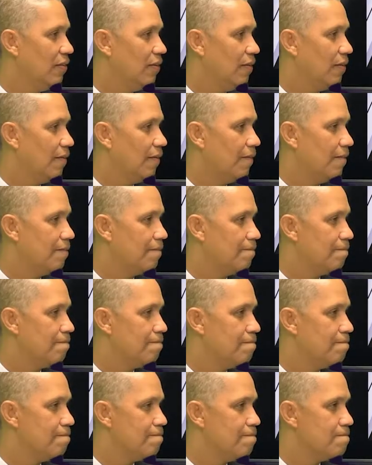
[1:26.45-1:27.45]

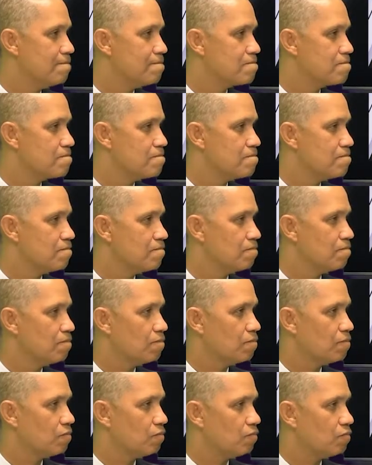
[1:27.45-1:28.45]

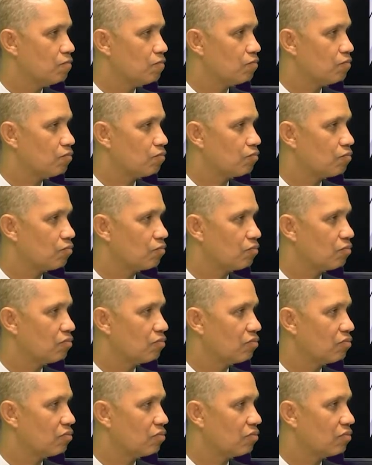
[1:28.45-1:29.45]

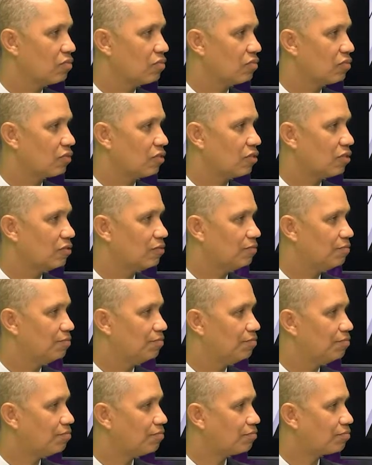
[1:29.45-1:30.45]

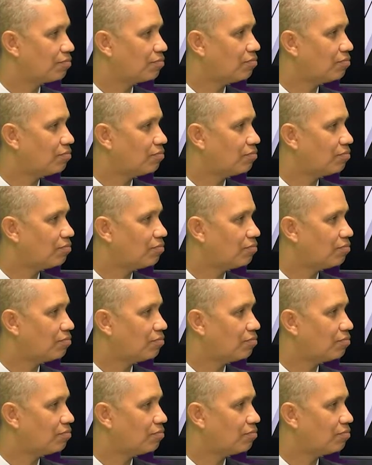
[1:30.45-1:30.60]
This person isn't speaking.